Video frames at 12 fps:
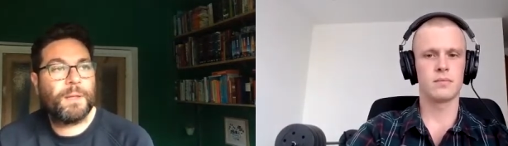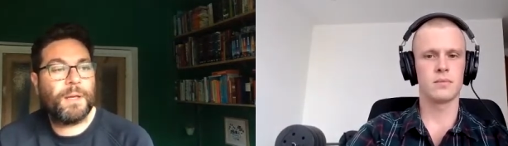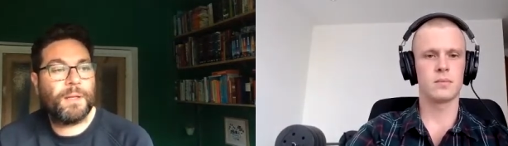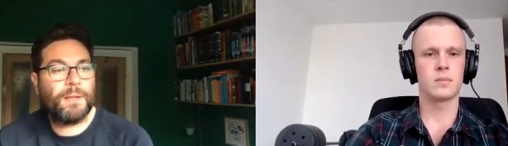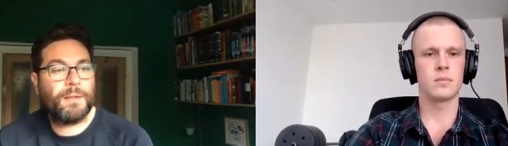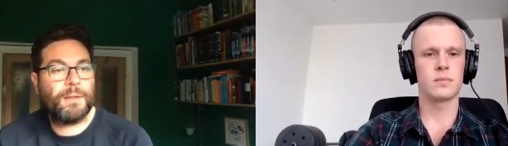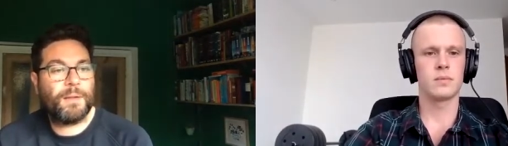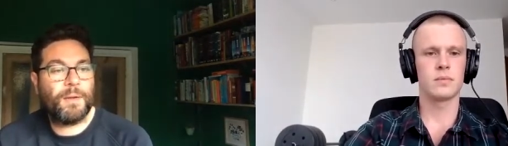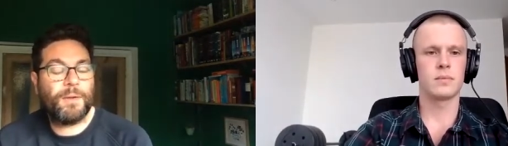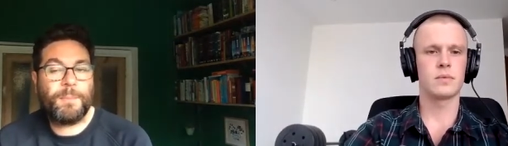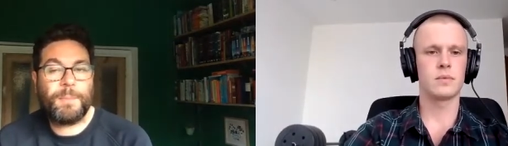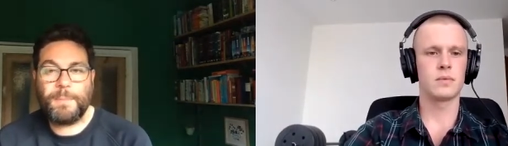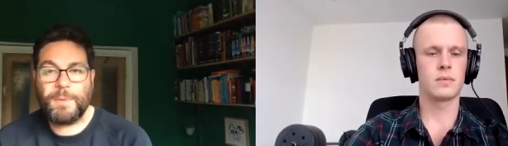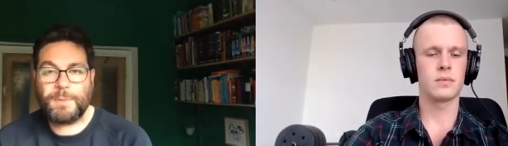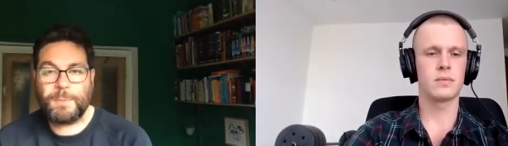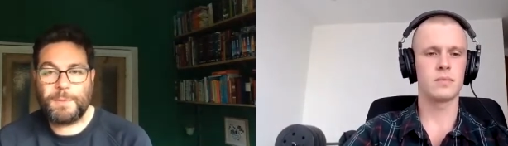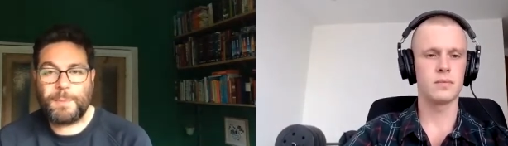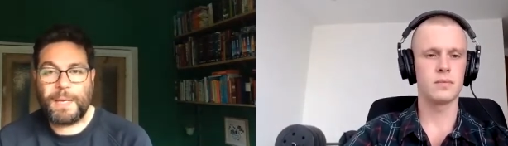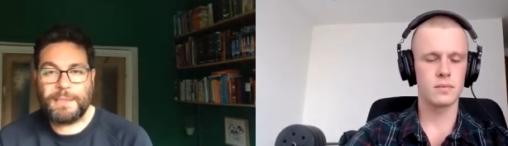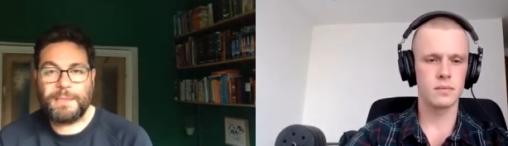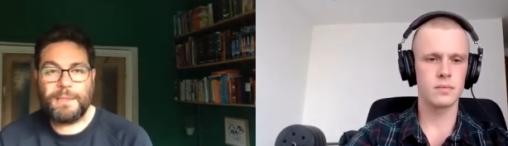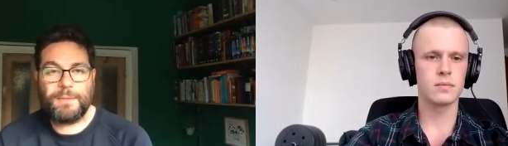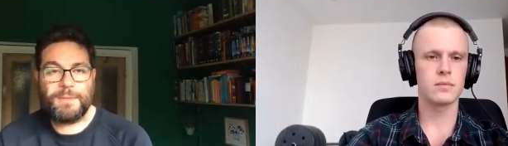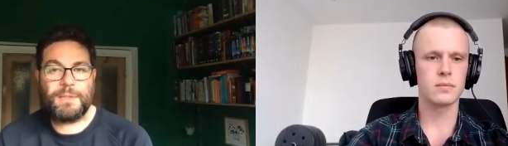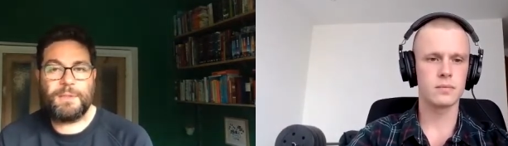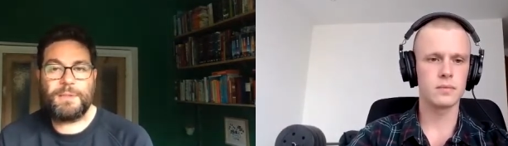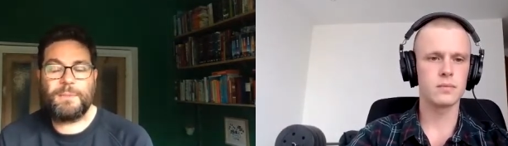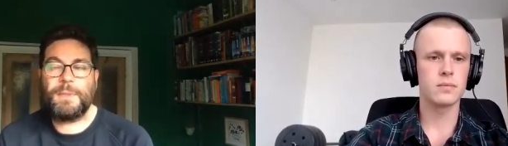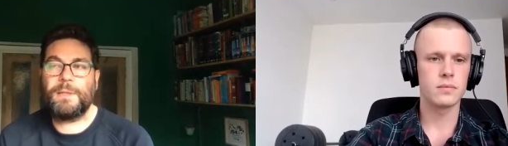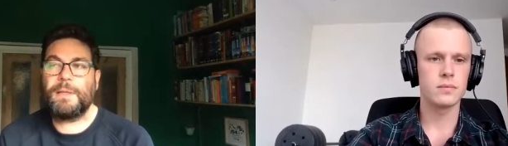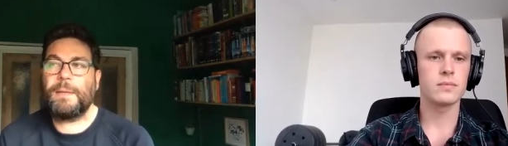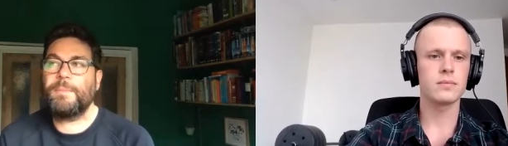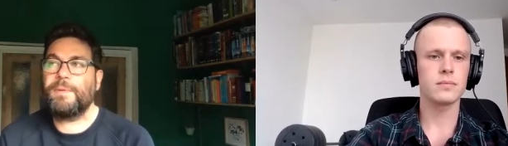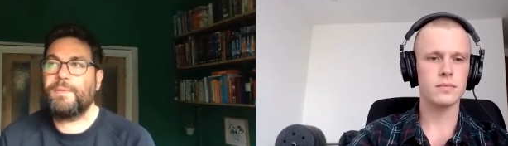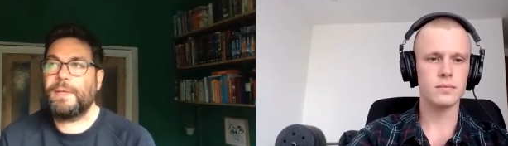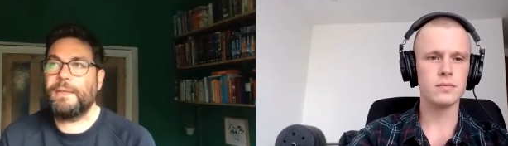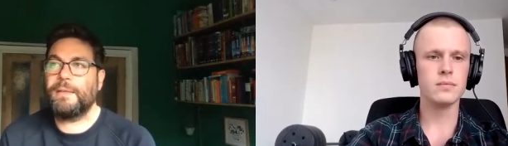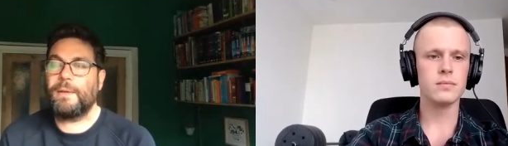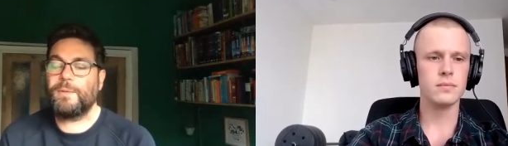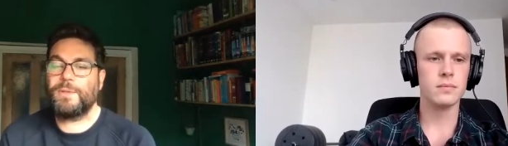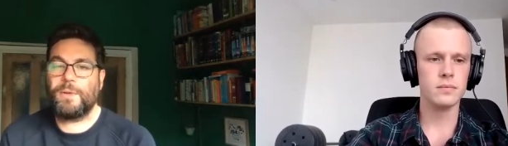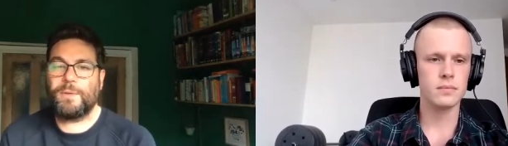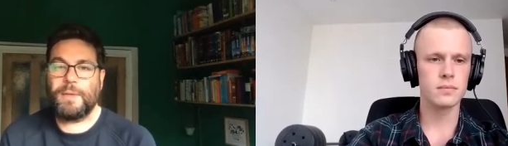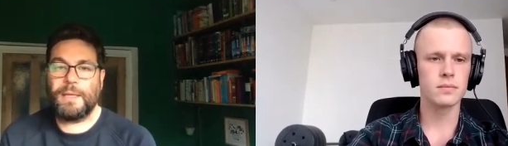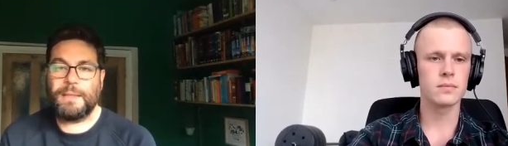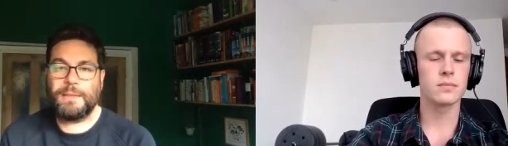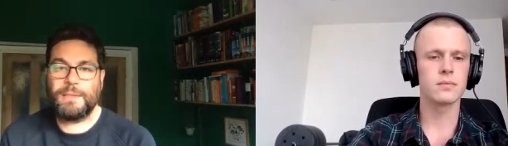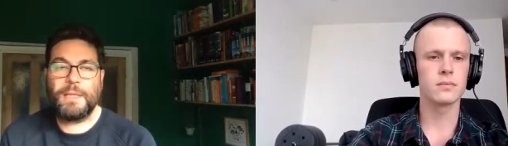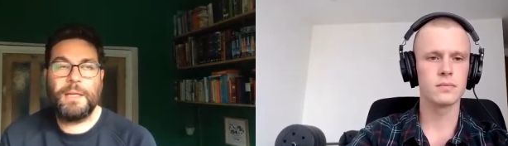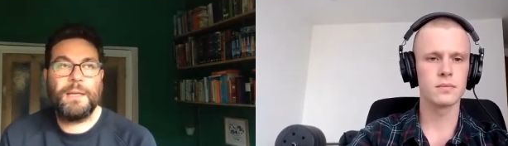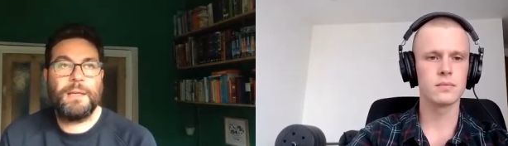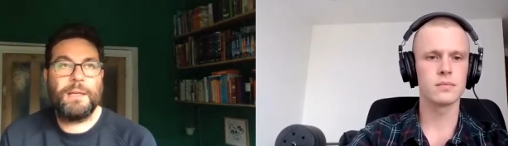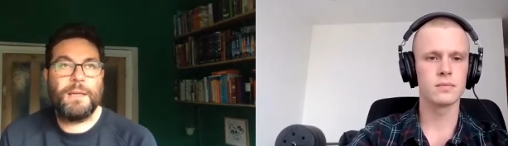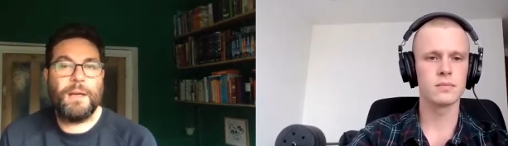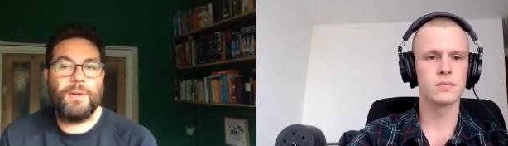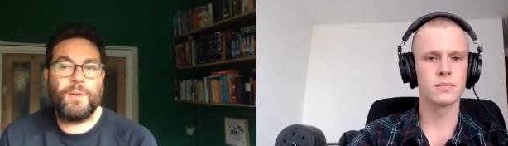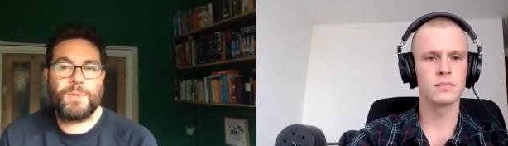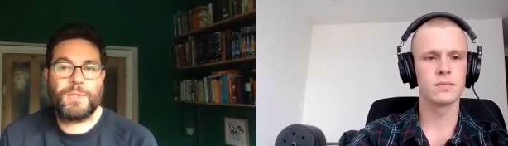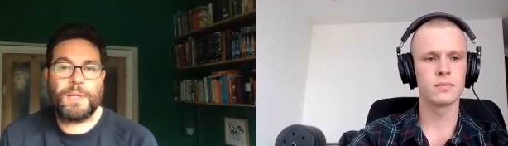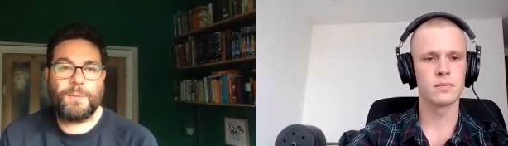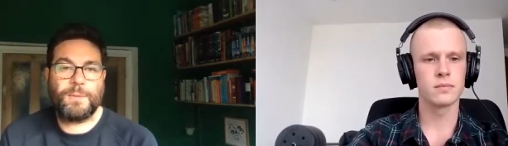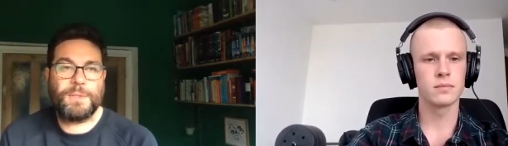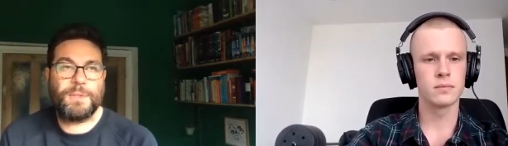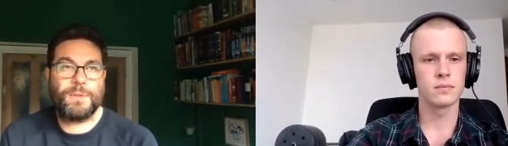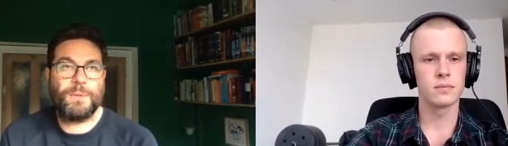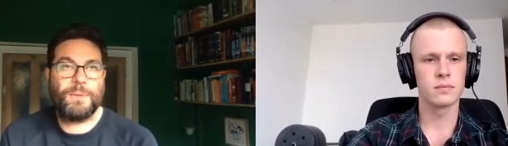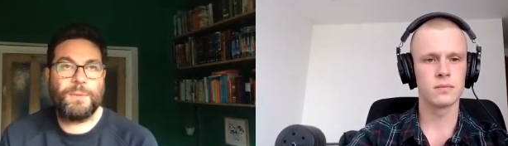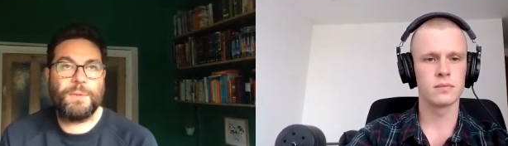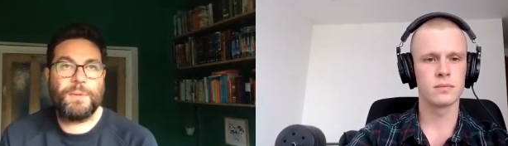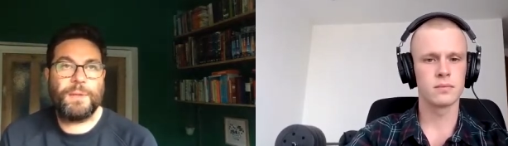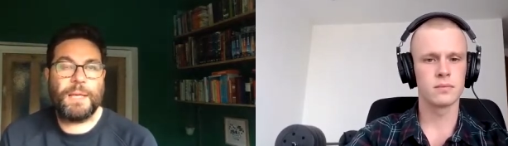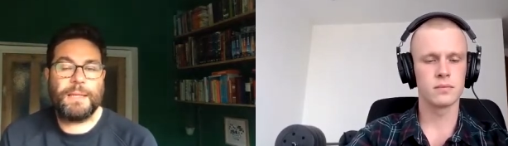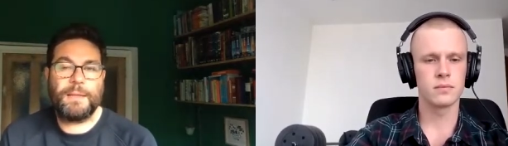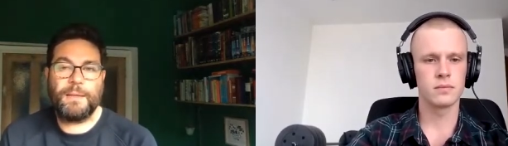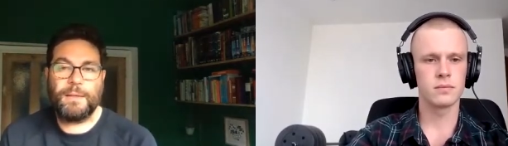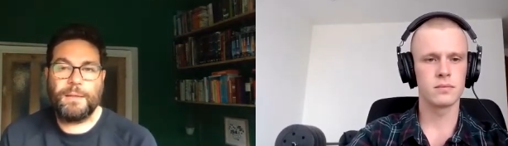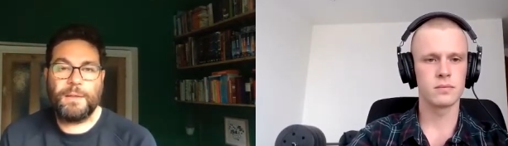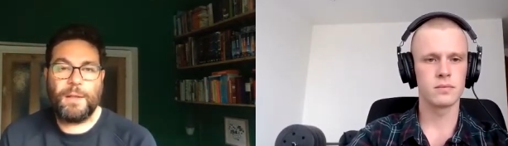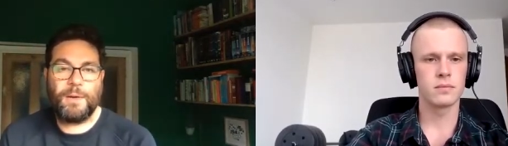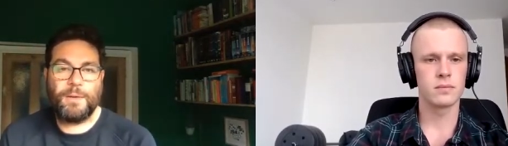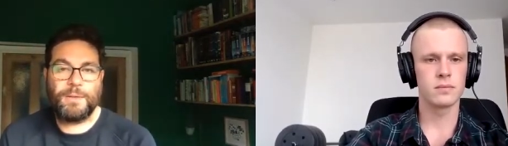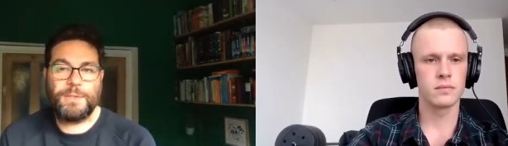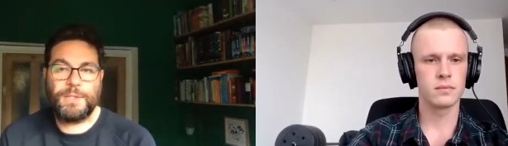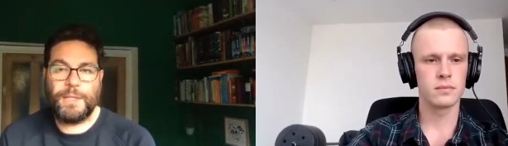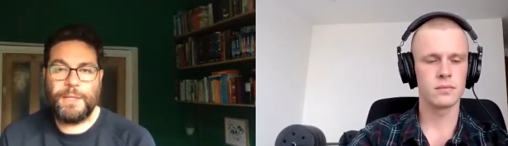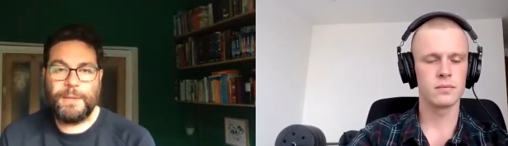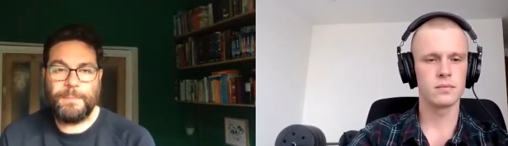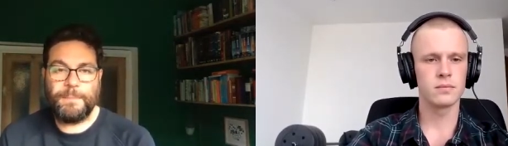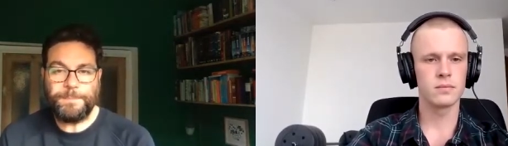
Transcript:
Speaker 1: Uh, other people's perspectives, and to build empathy and those sort of things, and also to think long term.